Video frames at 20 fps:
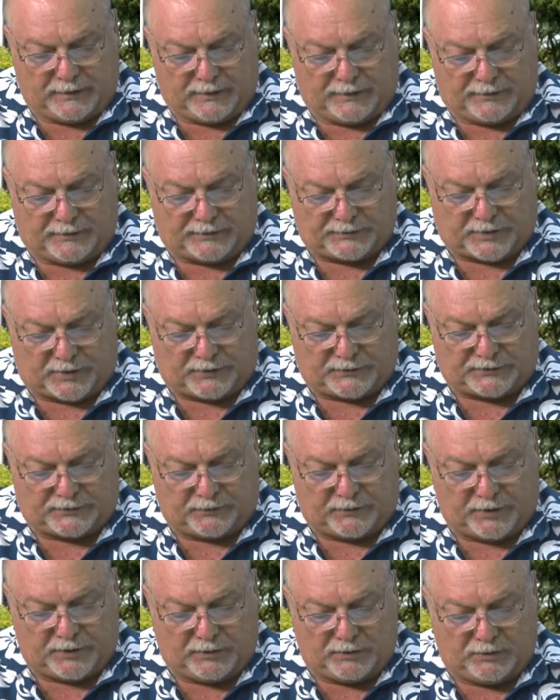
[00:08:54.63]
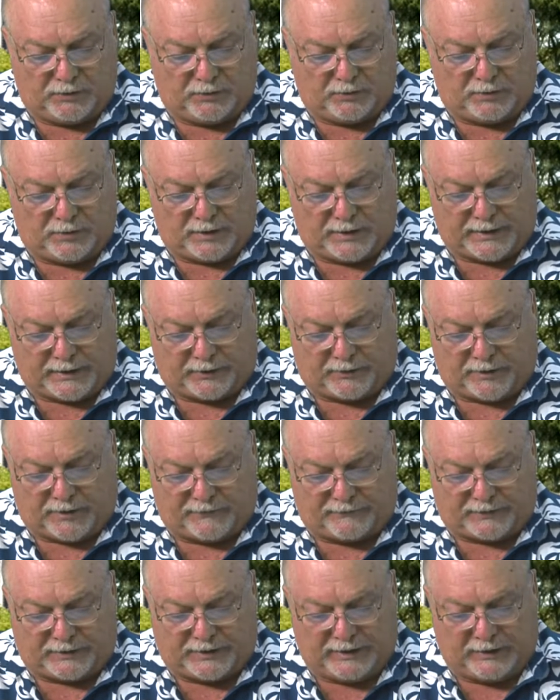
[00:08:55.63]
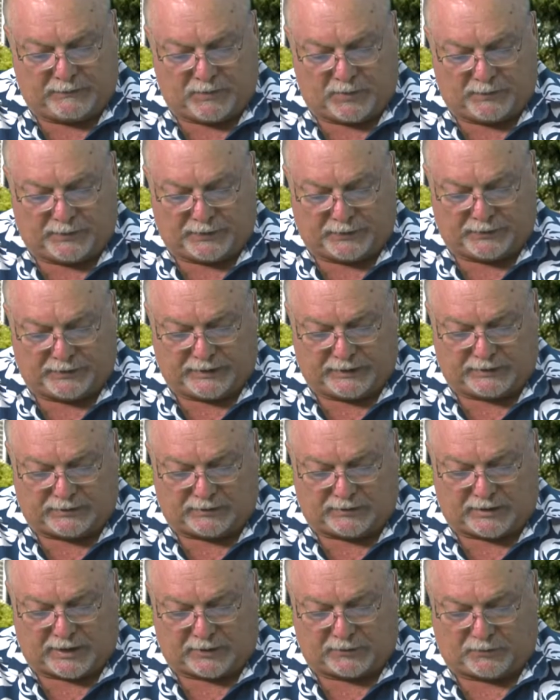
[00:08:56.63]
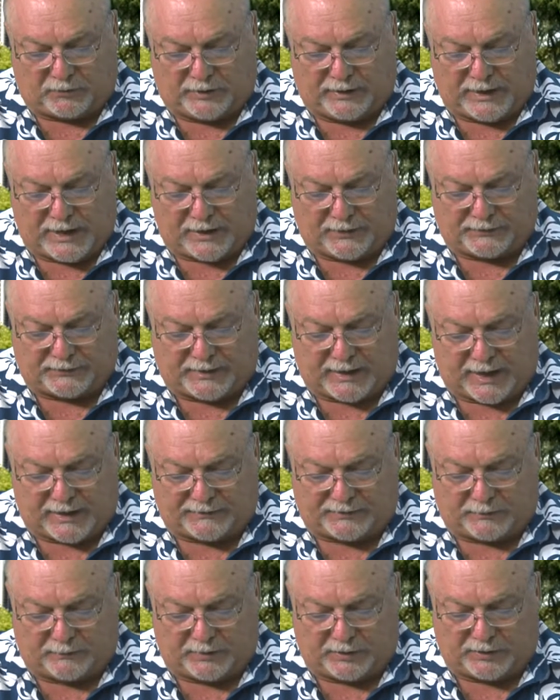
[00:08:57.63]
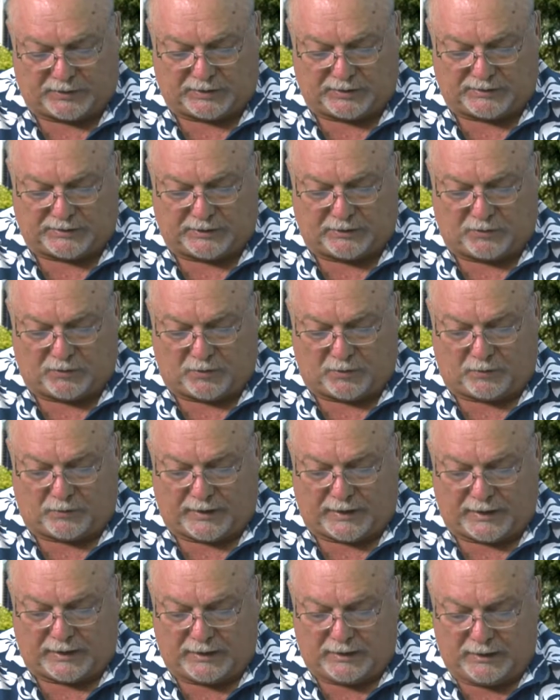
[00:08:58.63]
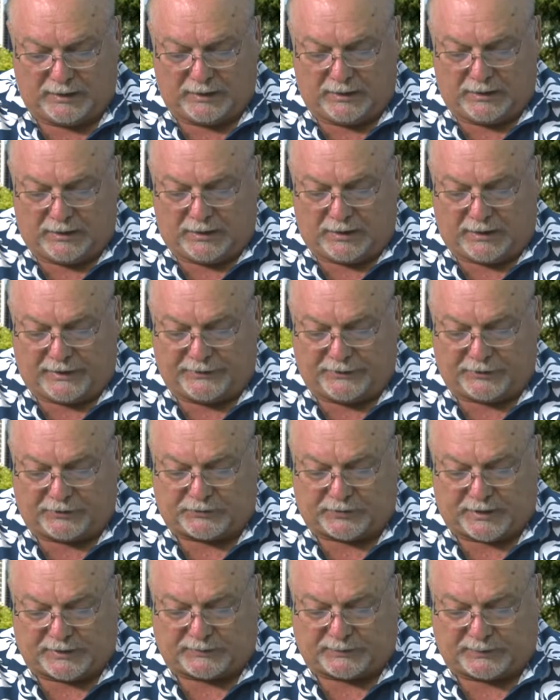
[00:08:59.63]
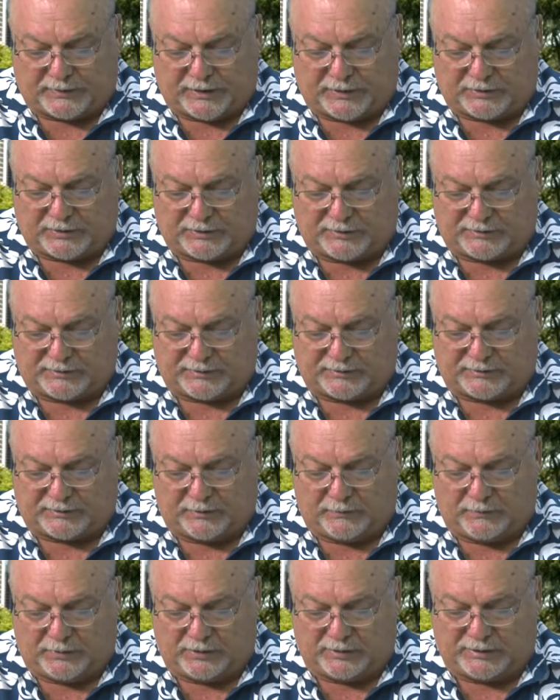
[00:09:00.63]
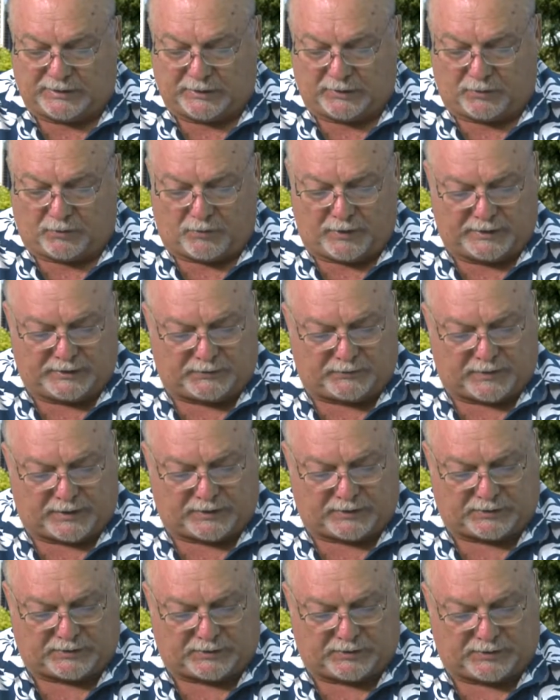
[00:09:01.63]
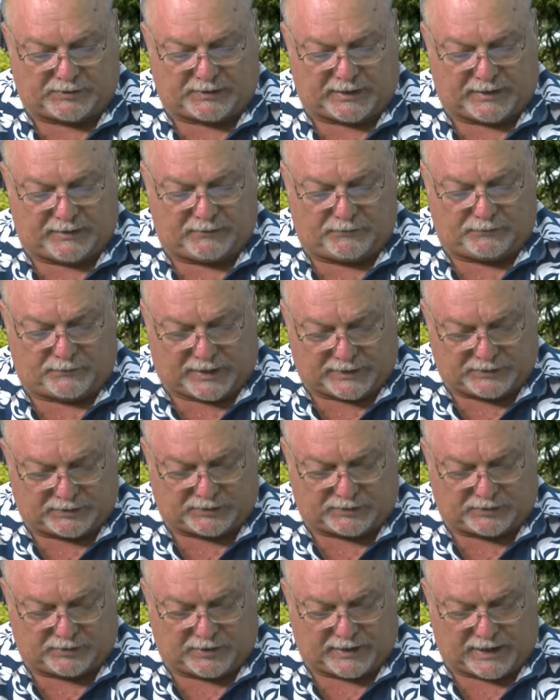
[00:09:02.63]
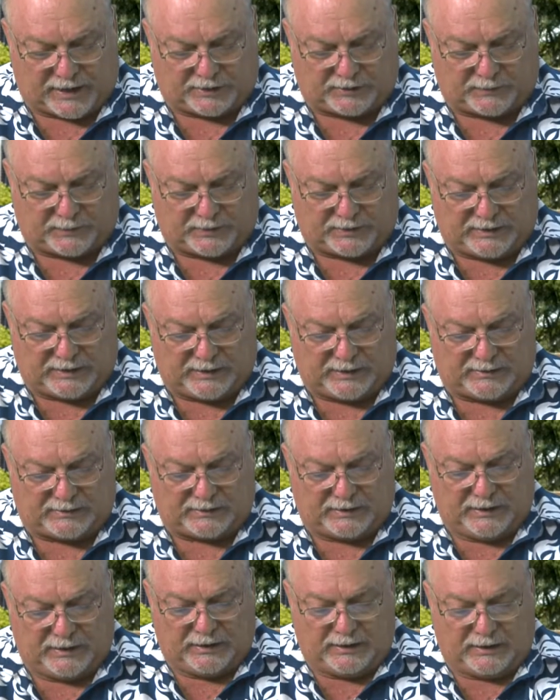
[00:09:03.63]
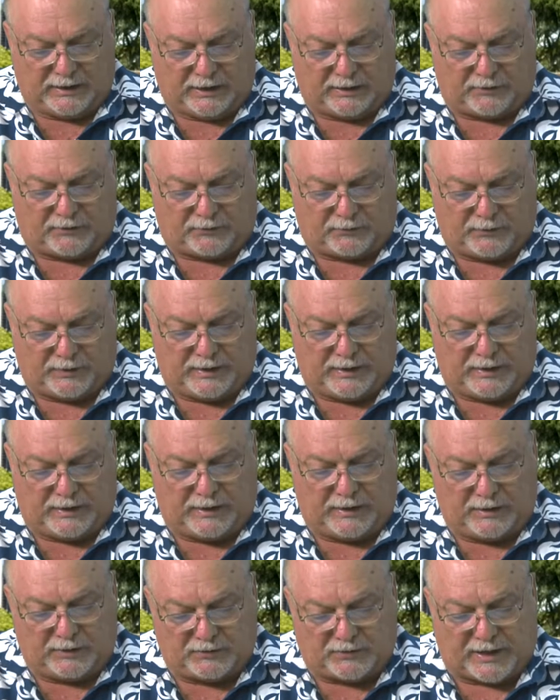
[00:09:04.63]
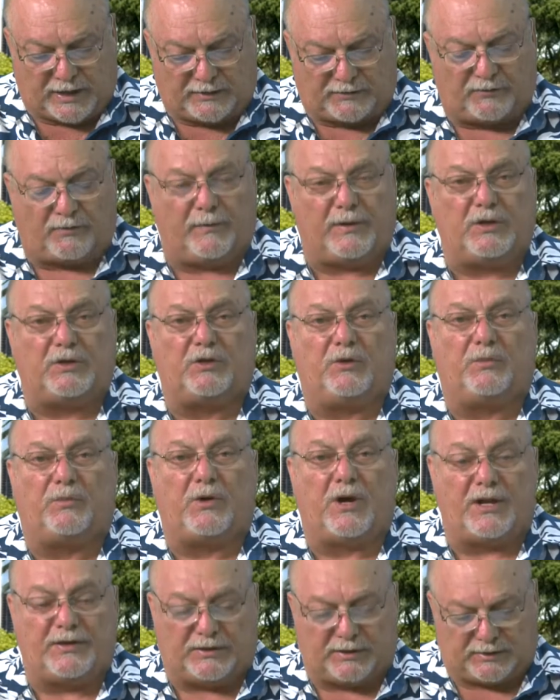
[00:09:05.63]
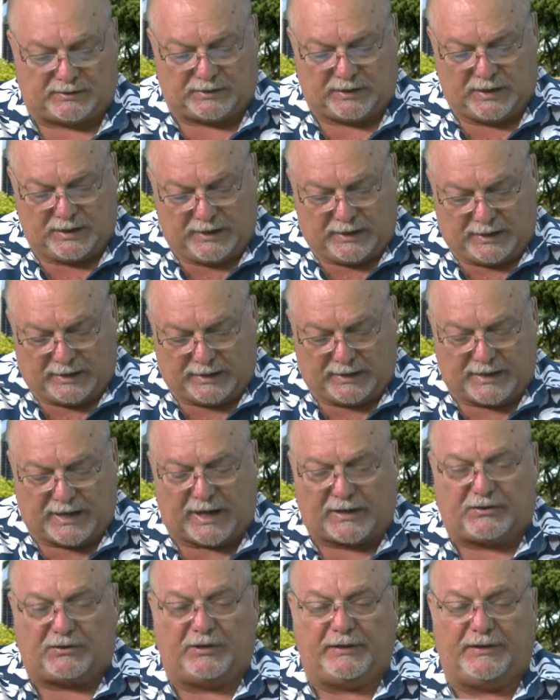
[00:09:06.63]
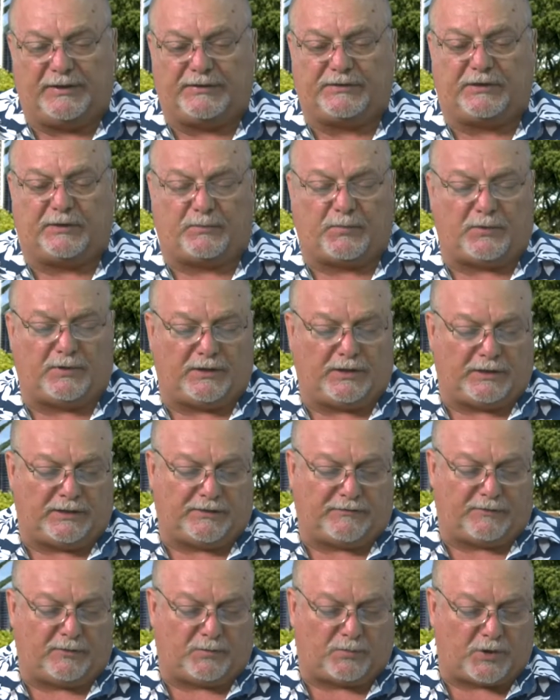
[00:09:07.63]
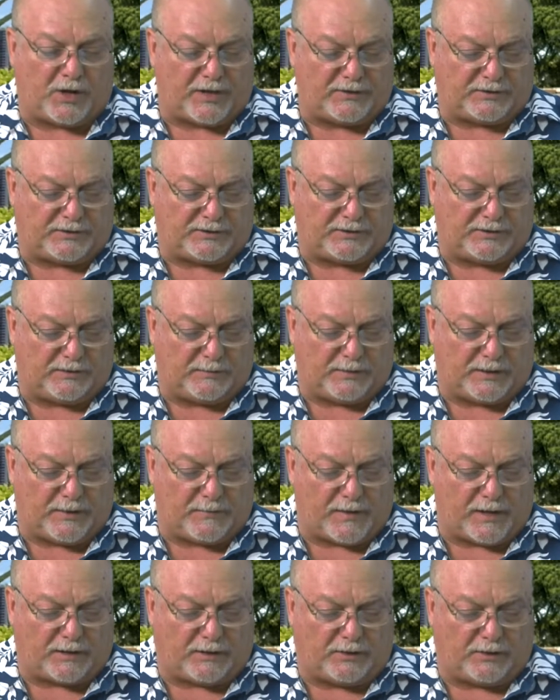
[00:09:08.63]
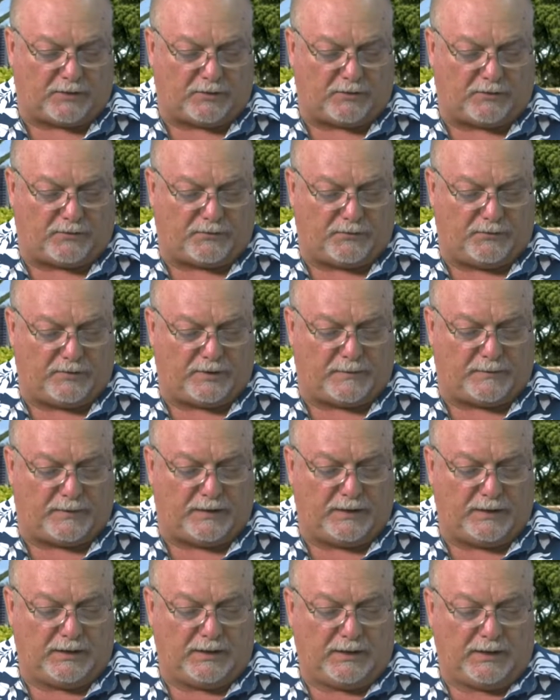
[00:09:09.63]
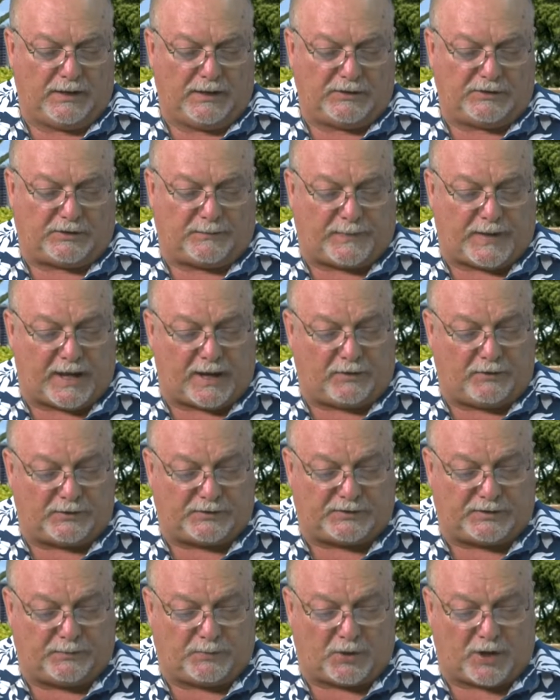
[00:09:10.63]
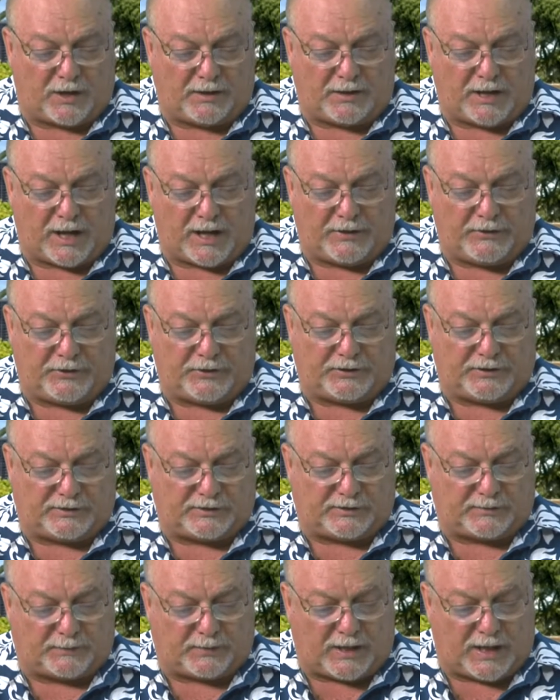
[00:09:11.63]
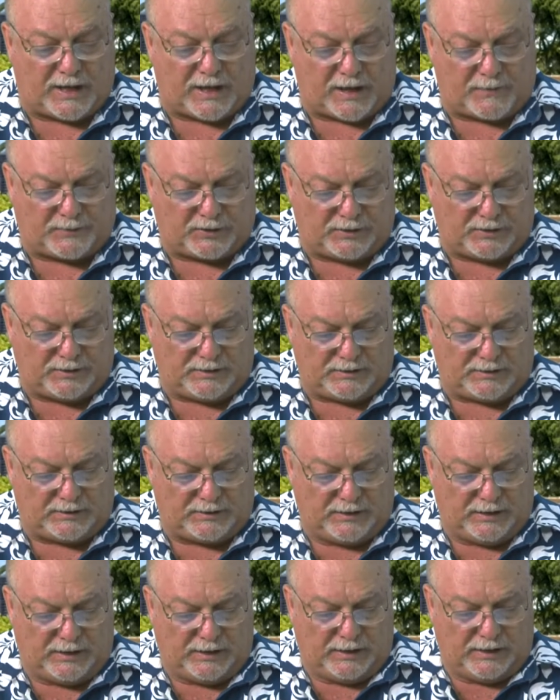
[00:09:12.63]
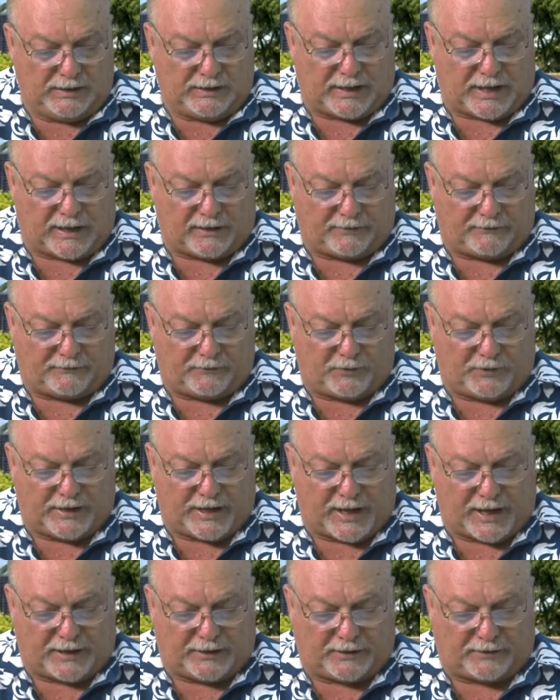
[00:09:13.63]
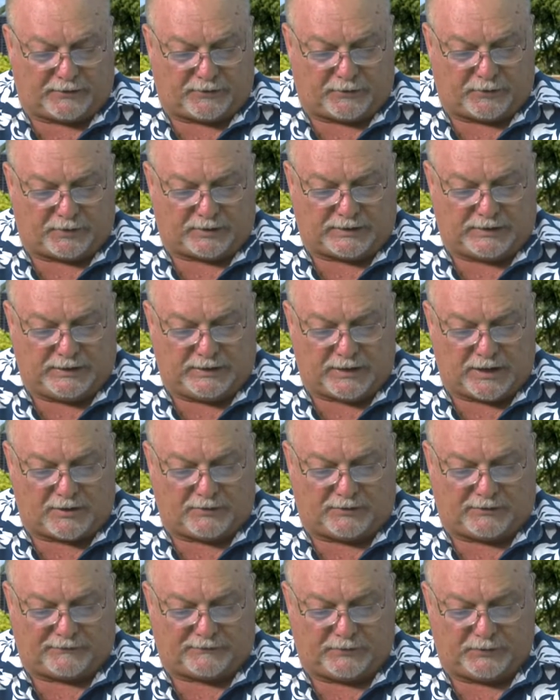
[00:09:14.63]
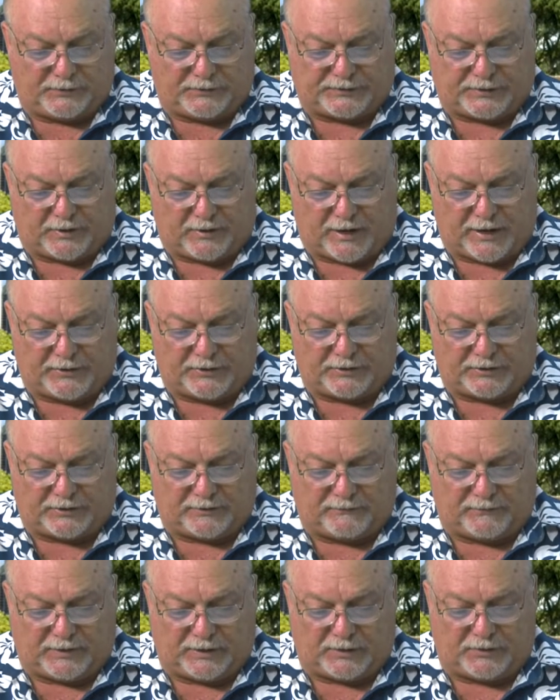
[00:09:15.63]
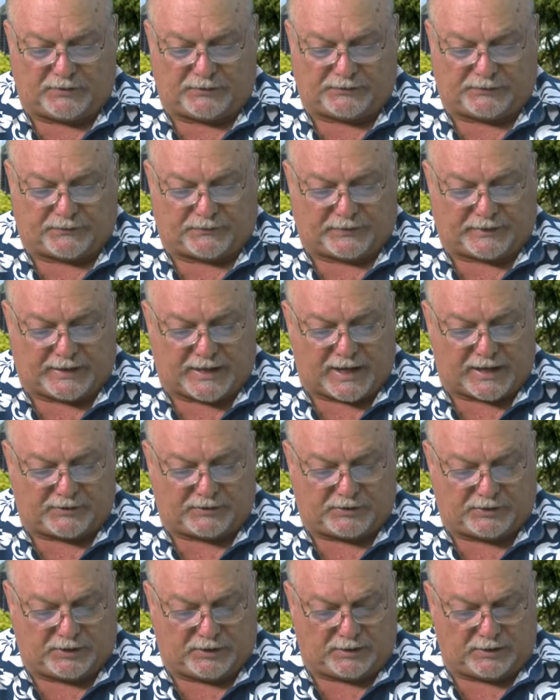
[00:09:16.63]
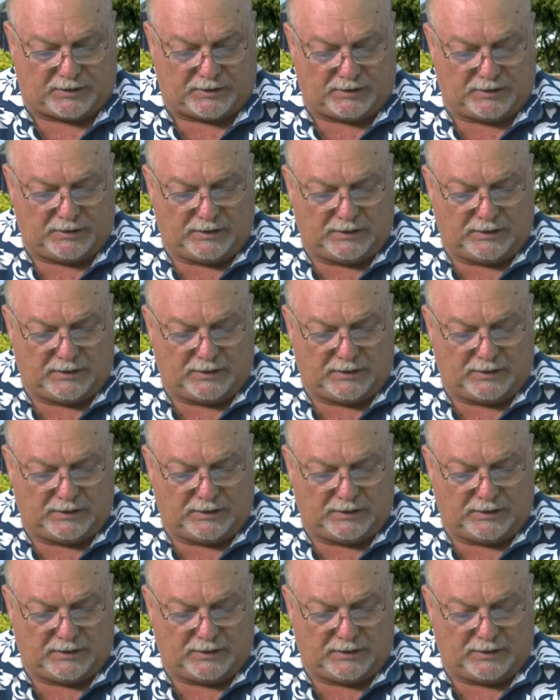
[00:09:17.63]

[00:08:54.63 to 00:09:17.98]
There's also a new era of clean mobility to cut greenhouse gas emissions in Norway and their transportation system using Lloyd's registered expertise in 3 transformational projects. And it actually lists the different projects here, but I'm not going to go through them. Japan looks to broaden hydrogen supply options. California added 1,300 fuel cell hydrogen vehicles over the last year.